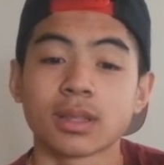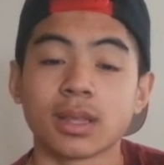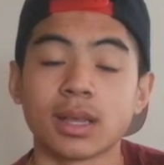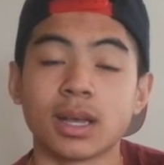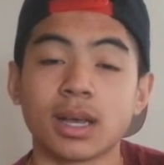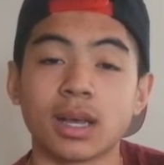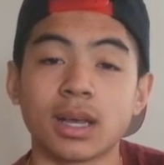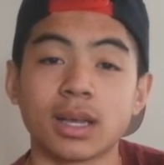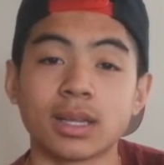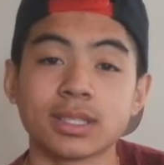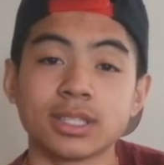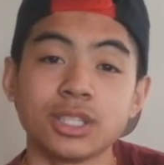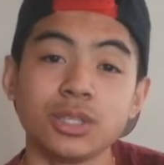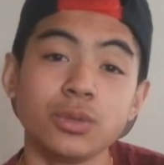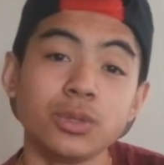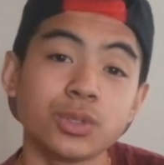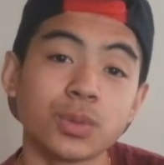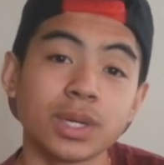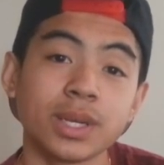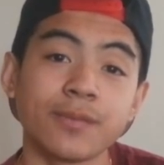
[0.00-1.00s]

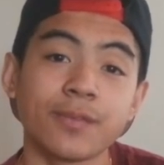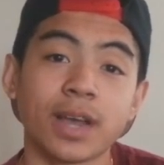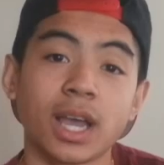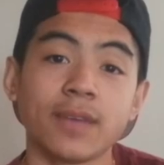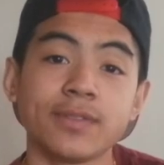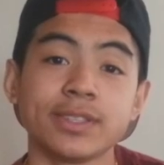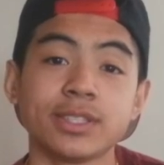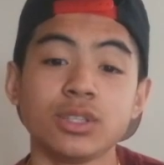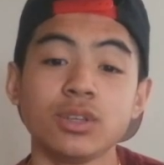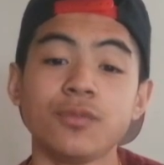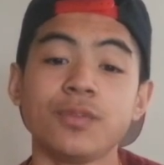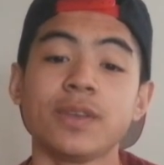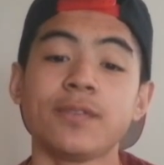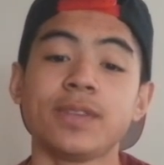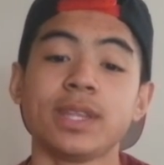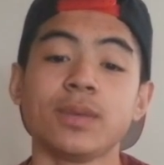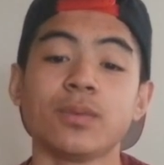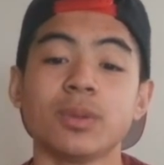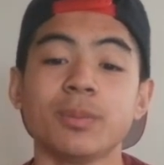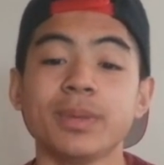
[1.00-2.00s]
$225 to
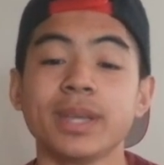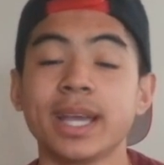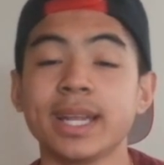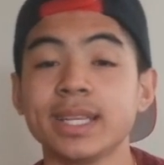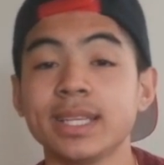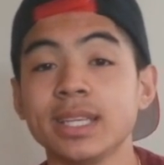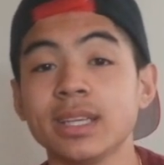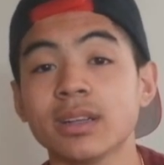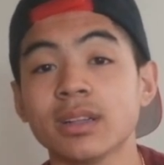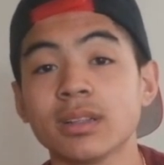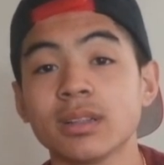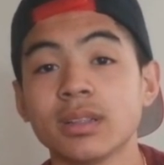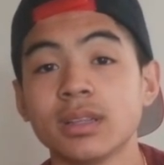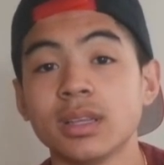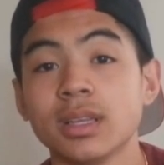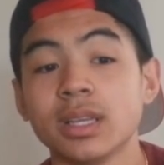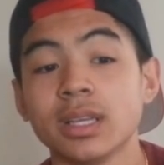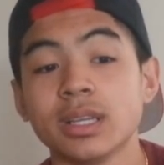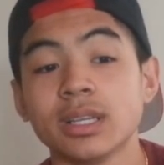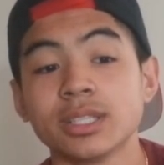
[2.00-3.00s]
$250 would be ideal.
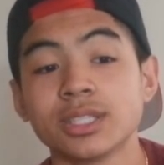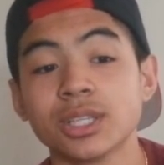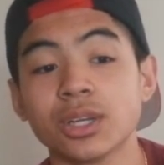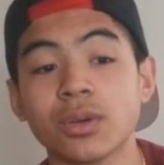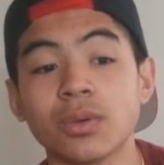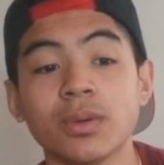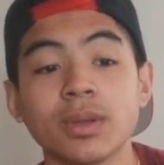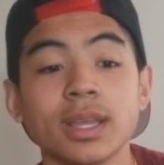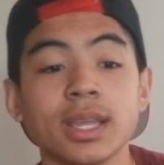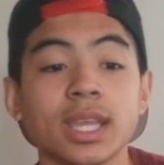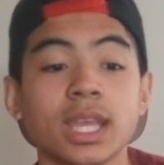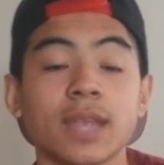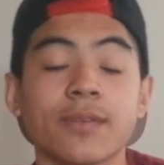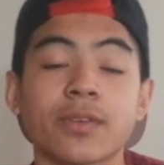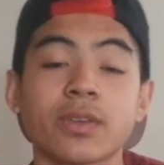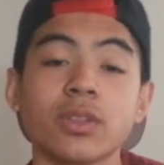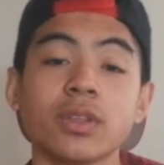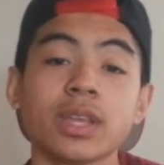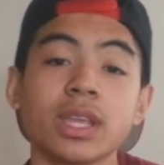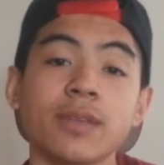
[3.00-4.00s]
So,
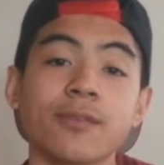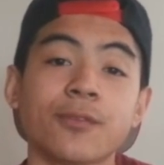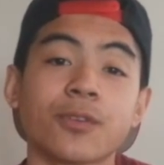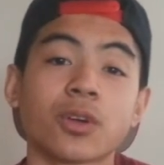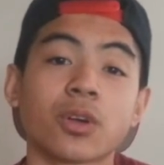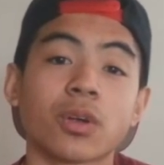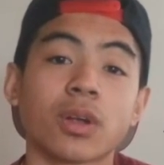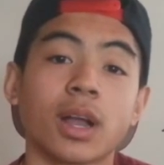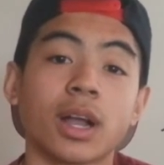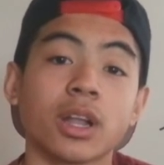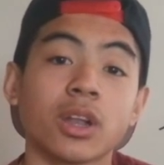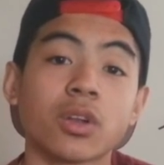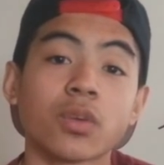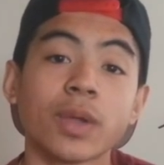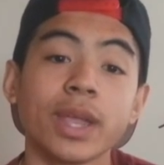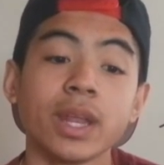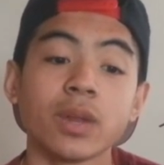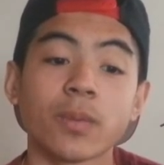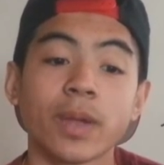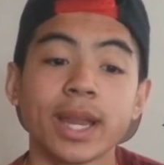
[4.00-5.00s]
if you're looking for a
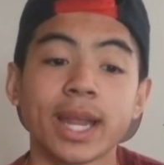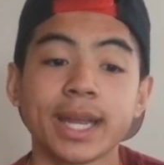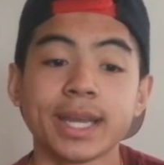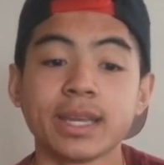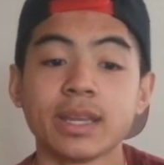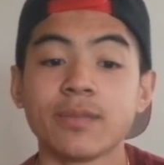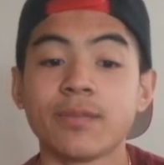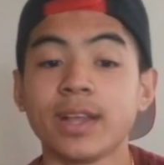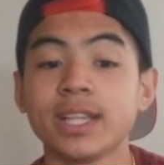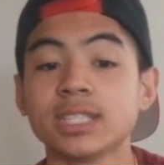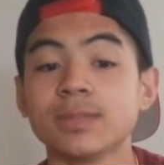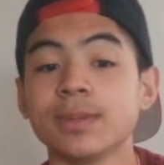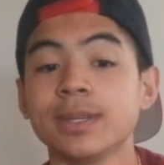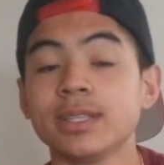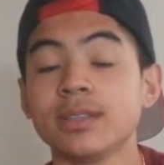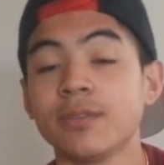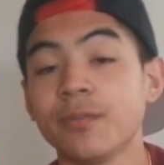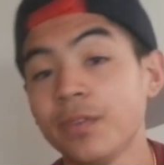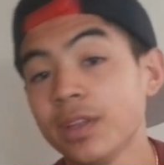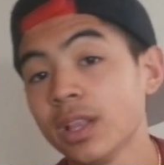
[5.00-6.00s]
great right-handed
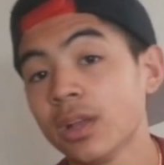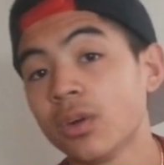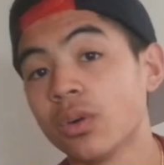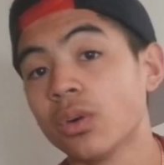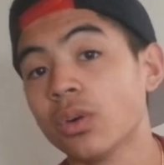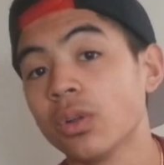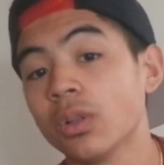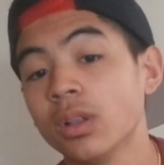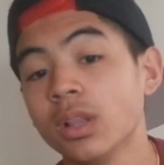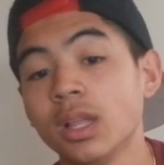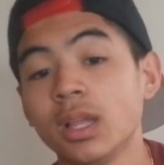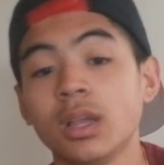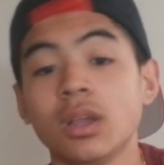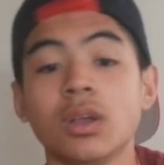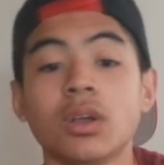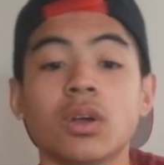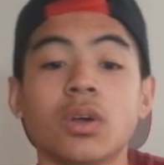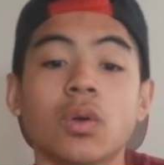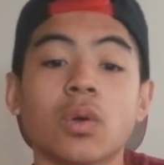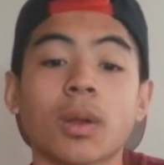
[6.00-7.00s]
defenseman to fill a hole,
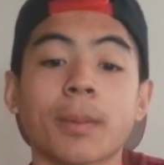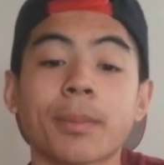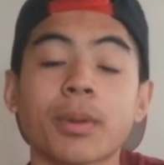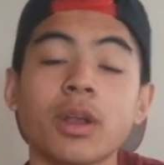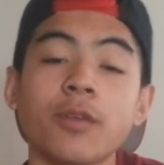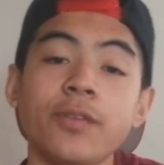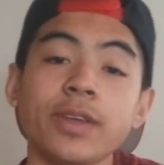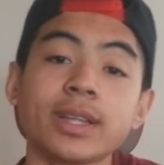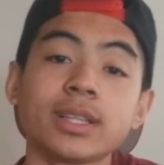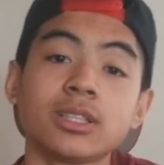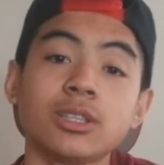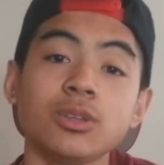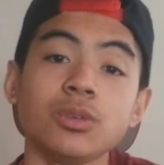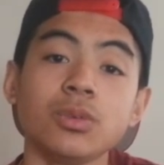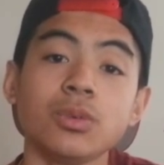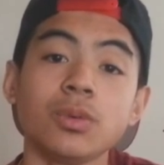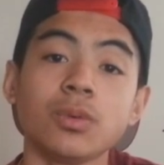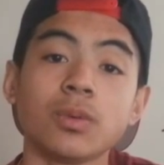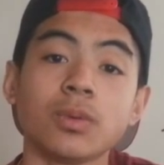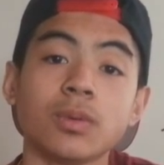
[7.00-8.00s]
or a perfect
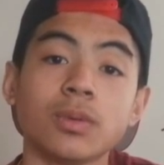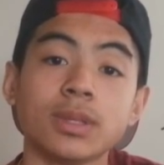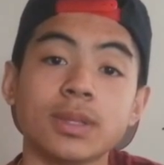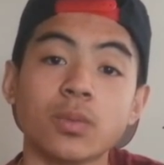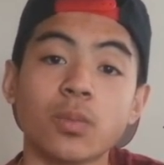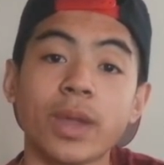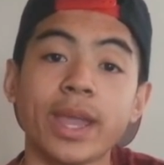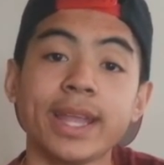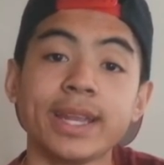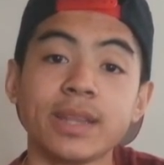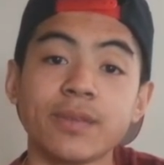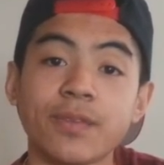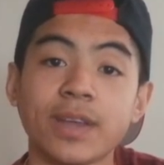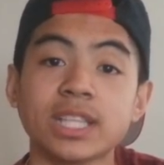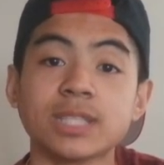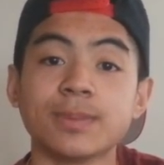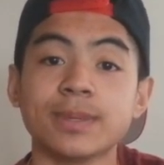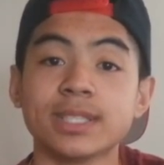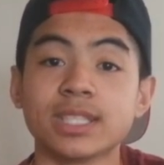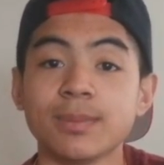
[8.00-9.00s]
two-way
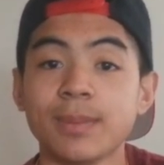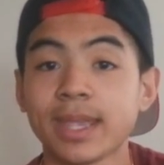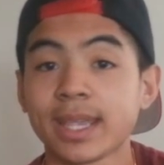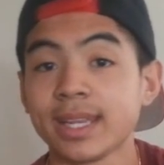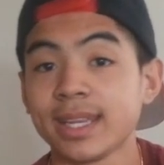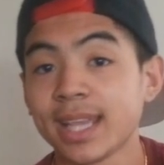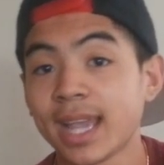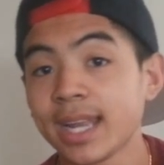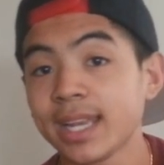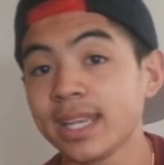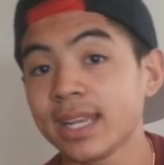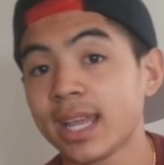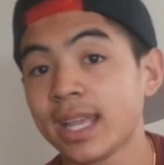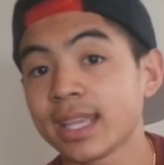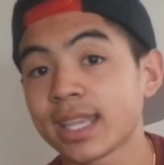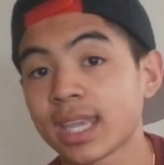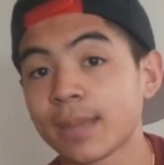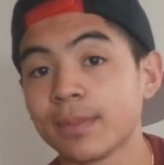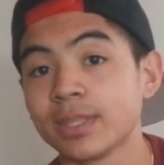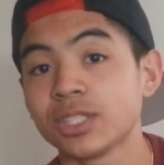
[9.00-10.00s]
defenseman to make a
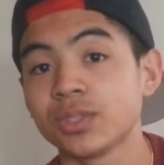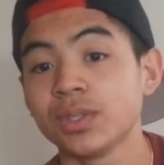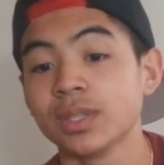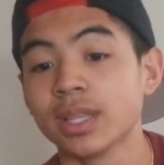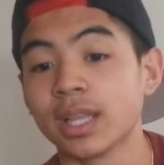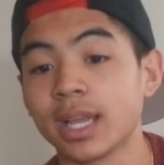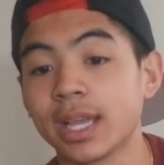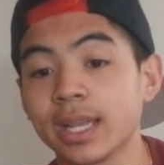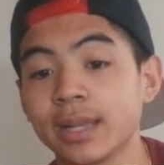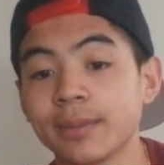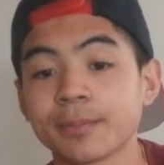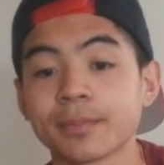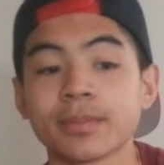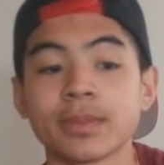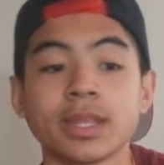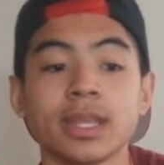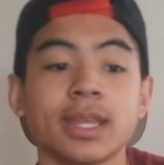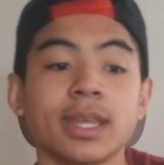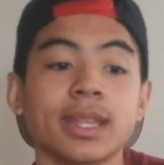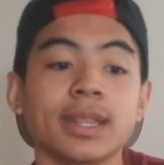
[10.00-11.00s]
99 chemistry line,
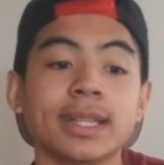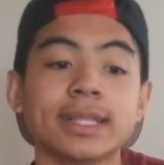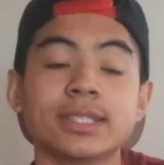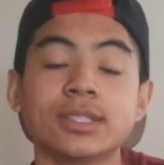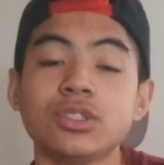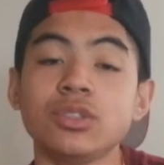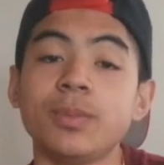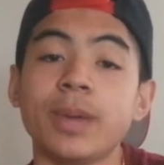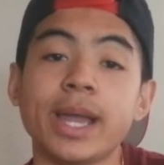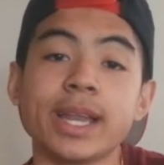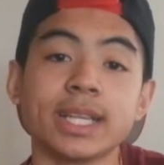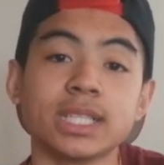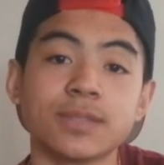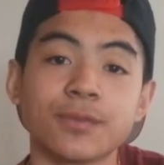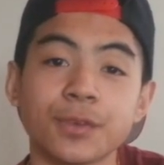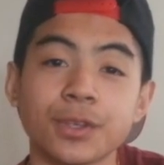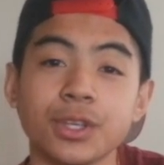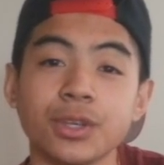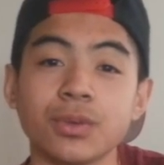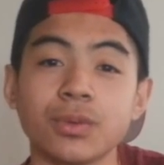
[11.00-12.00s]
then Subban is
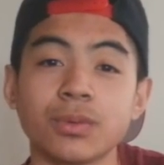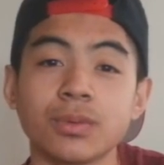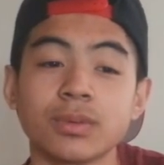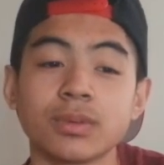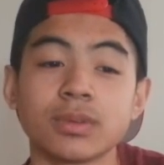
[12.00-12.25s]
for you.